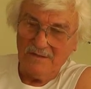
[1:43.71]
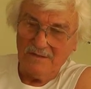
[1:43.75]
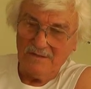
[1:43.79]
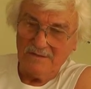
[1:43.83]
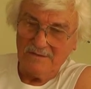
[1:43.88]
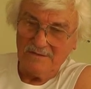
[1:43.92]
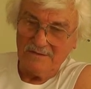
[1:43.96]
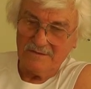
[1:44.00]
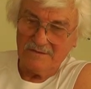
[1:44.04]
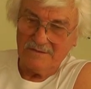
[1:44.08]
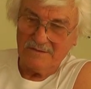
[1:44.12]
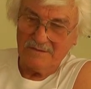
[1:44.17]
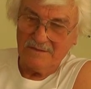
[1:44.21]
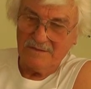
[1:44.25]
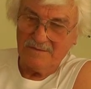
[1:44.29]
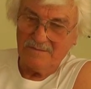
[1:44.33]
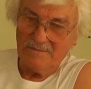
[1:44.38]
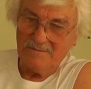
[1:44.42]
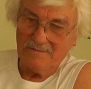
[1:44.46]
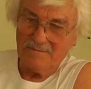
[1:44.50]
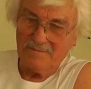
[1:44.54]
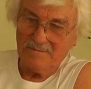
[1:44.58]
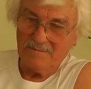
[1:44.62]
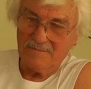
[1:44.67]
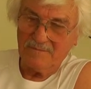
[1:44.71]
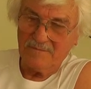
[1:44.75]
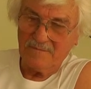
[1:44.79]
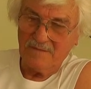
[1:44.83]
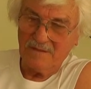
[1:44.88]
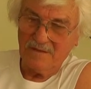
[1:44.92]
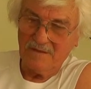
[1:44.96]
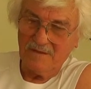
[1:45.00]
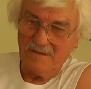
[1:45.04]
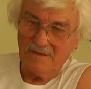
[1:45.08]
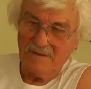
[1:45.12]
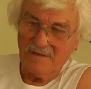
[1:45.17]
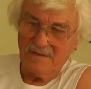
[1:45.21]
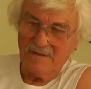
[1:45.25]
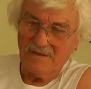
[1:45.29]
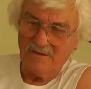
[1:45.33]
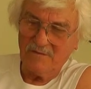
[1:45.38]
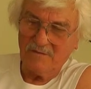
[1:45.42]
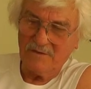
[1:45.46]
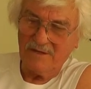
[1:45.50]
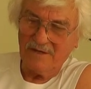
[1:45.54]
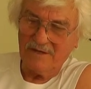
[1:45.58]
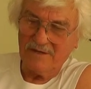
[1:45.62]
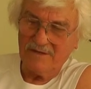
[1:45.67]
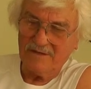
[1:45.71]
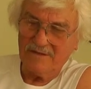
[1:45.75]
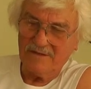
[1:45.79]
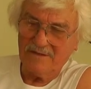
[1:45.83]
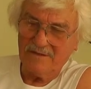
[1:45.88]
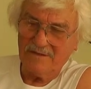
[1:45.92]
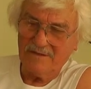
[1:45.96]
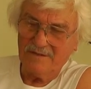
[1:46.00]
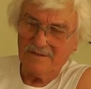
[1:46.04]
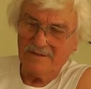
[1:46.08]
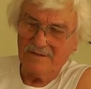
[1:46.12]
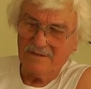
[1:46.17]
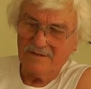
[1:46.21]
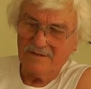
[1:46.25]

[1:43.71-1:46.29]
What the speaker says: But we had a